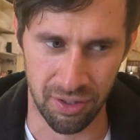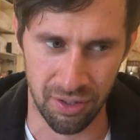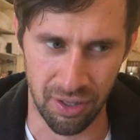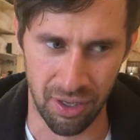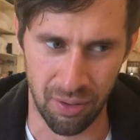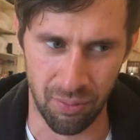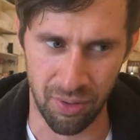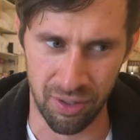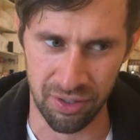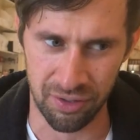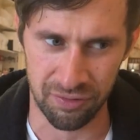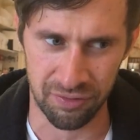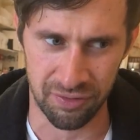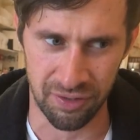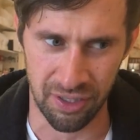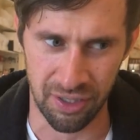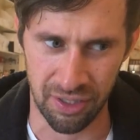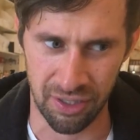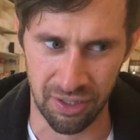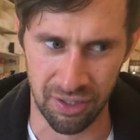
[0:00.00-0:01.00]
I want to
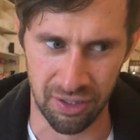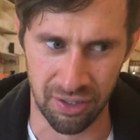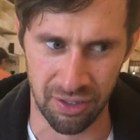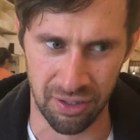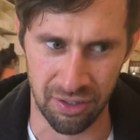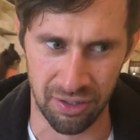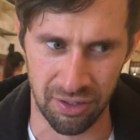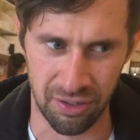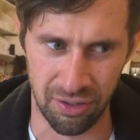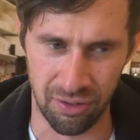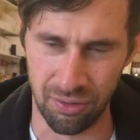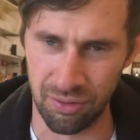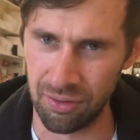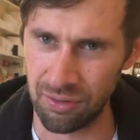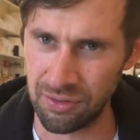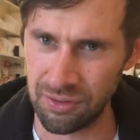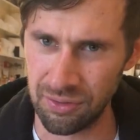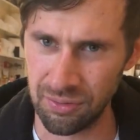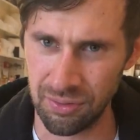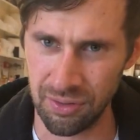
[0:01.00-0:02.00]
say a year
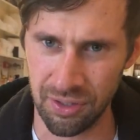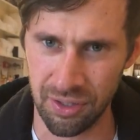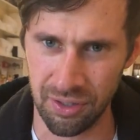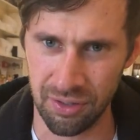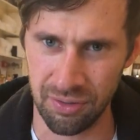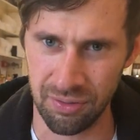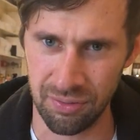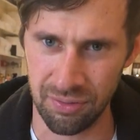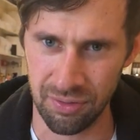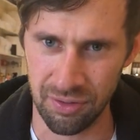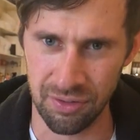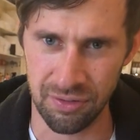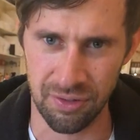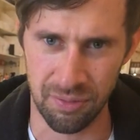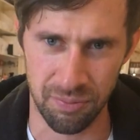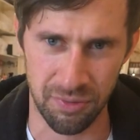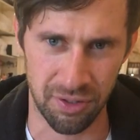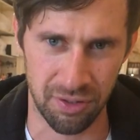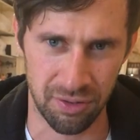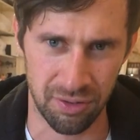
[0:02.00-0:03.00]
or two ago or
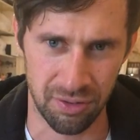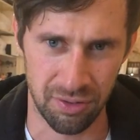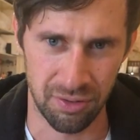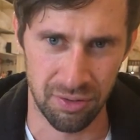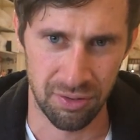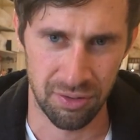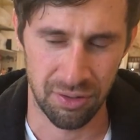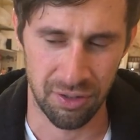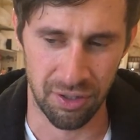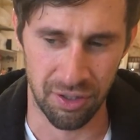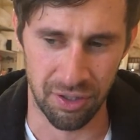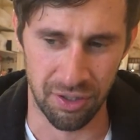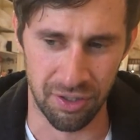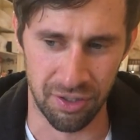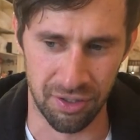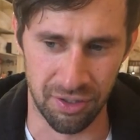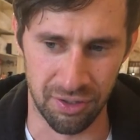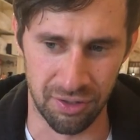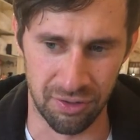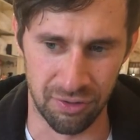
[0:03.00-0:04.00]
something.
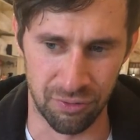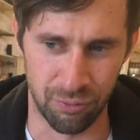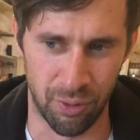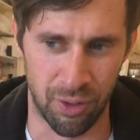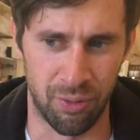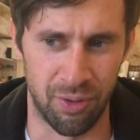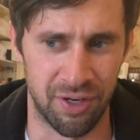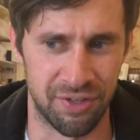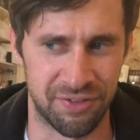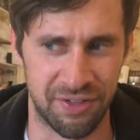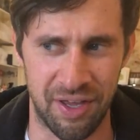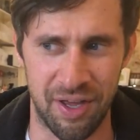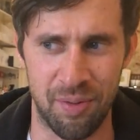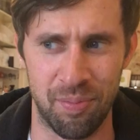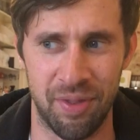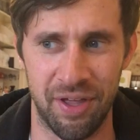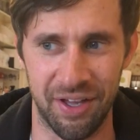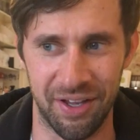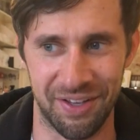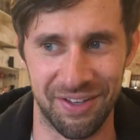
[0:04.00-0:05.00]
So I don't want to say
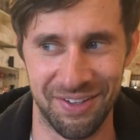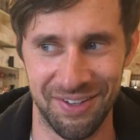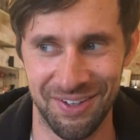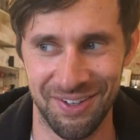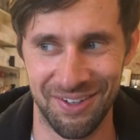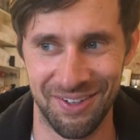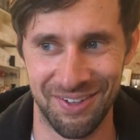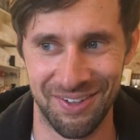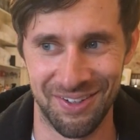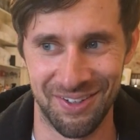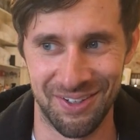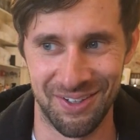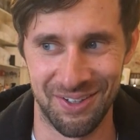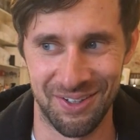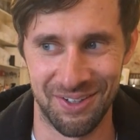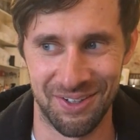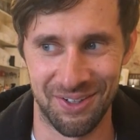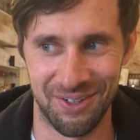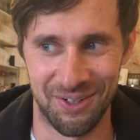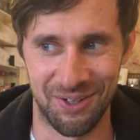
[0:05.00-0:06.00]
I'm like
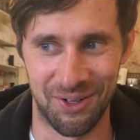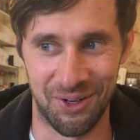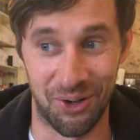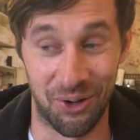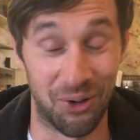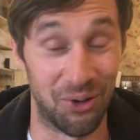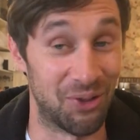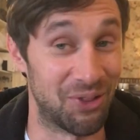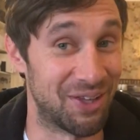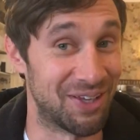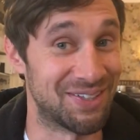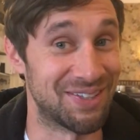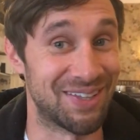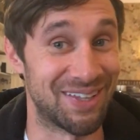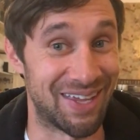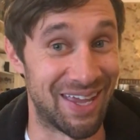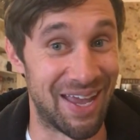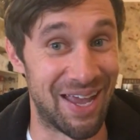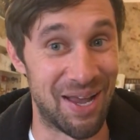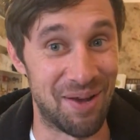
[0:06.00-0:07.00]
early to the
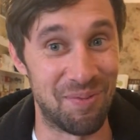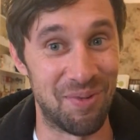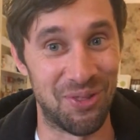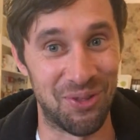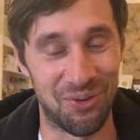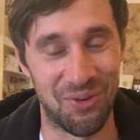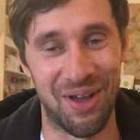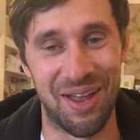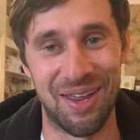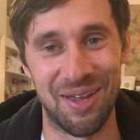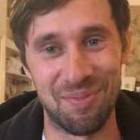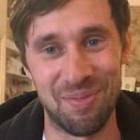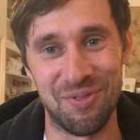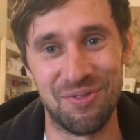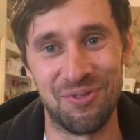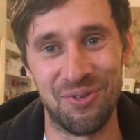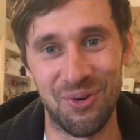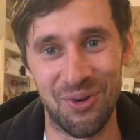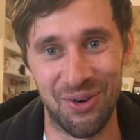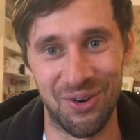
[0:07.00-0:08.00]
game with Greta
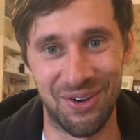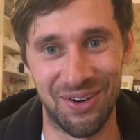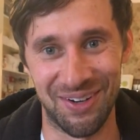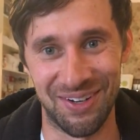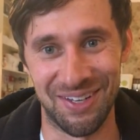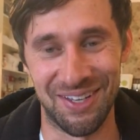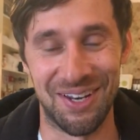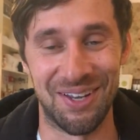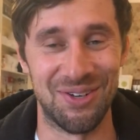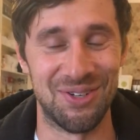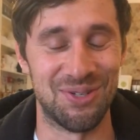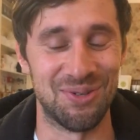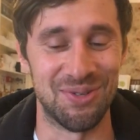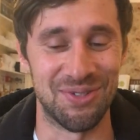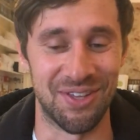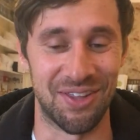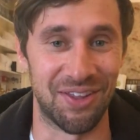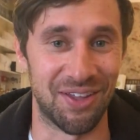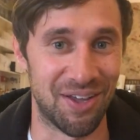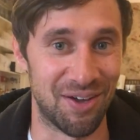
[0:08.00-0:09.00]
before, you know, she
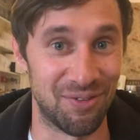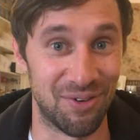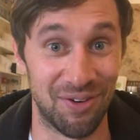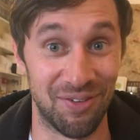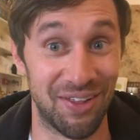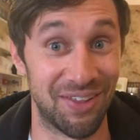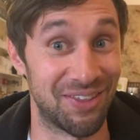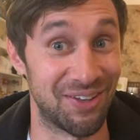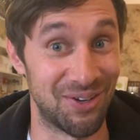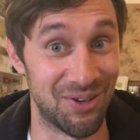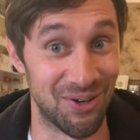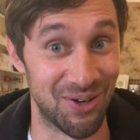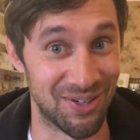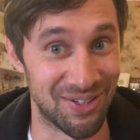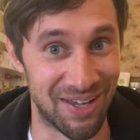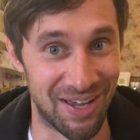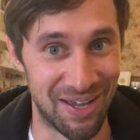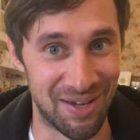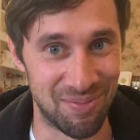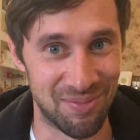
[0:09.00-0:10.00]
was on the cover of like the New York
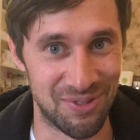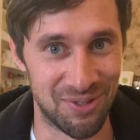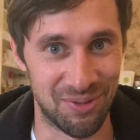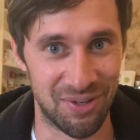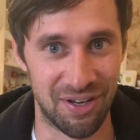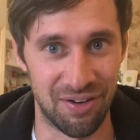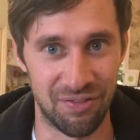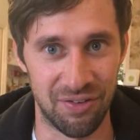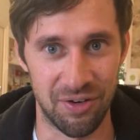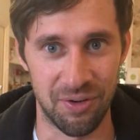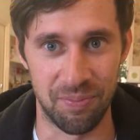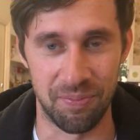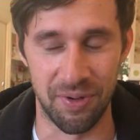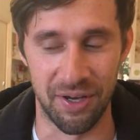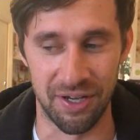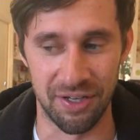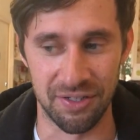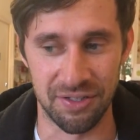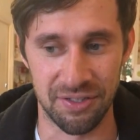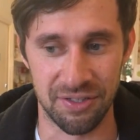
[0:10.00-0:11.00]
Times or whatever,
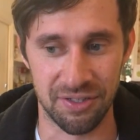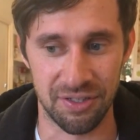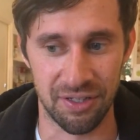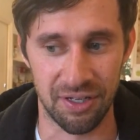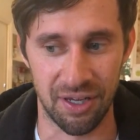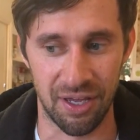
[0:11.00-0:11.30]
but